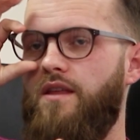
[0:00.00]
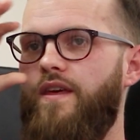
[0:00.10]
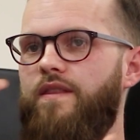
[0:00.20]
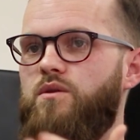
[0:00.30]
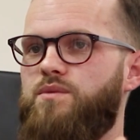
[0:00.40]

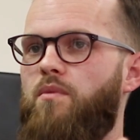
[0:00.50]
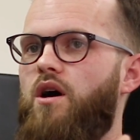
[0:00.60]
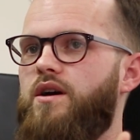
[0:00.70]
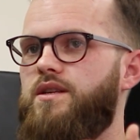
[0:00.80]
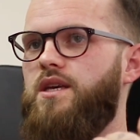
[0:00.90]
Then there was
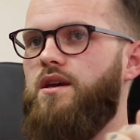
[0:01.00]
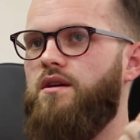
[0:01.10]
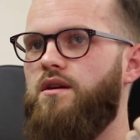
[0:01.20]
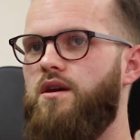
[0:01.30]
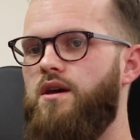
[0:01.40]

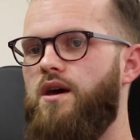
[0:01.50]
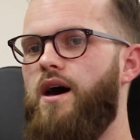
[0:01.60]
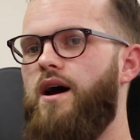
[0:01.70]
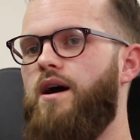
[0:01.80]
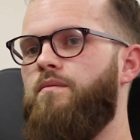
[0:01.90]
marketing.
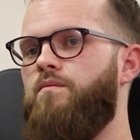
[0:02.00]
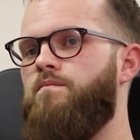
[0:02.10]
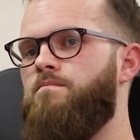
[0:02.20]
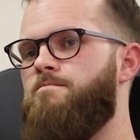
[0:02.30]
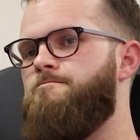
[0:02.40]

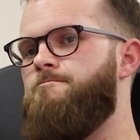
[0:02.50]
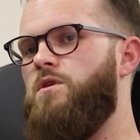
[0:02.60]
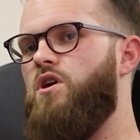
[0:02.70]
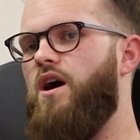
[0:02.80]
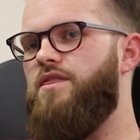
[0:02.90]
Um,
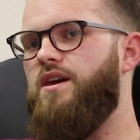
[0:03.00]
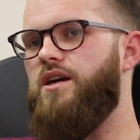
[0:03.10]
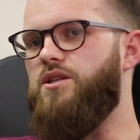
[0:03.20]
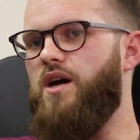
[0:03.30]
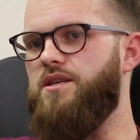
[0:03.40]
yeah, I think
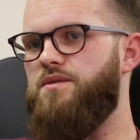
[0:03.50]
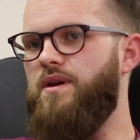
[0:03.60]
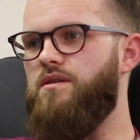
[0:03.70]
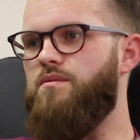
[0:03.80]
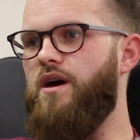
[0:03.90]
I, I
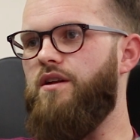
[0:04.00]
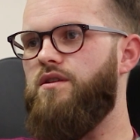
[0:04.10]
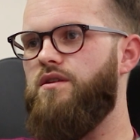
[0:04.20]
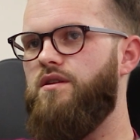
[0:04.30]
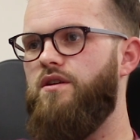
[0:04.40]
spent
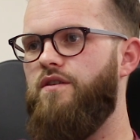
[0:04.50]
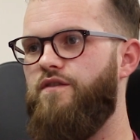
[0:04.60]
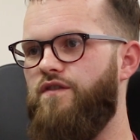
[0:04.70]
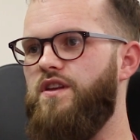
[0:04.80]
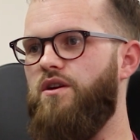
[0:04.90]
about
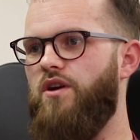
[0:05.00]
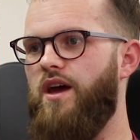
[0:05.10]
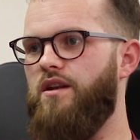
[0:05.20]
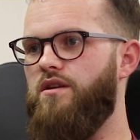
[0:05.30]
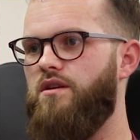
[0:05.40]
50
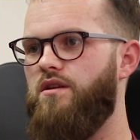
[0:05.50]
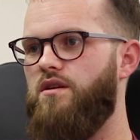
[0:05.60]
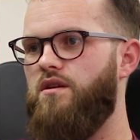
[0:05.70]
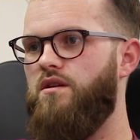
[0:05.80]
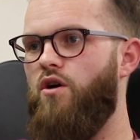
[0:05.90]
grand
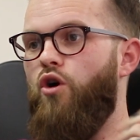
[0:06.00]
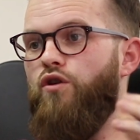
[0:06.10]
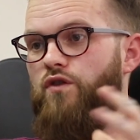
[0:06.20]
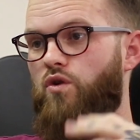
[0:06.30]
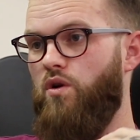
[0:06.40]

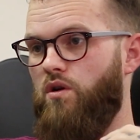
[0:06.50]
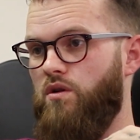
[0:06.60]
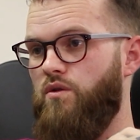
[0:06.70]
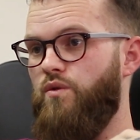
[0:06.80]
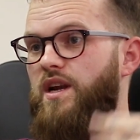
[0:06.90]

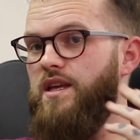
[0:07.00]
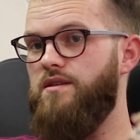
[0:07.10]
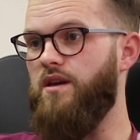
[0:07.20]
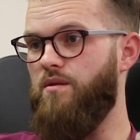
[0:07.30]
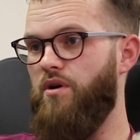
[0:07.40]
overall
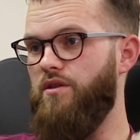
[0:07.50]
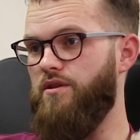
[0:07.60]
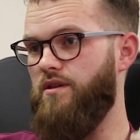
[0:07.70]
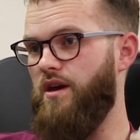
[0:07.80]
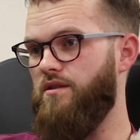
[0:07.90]
releasing upon the
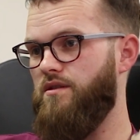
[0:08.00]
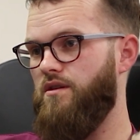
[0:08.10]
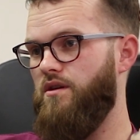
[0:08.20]
Sands.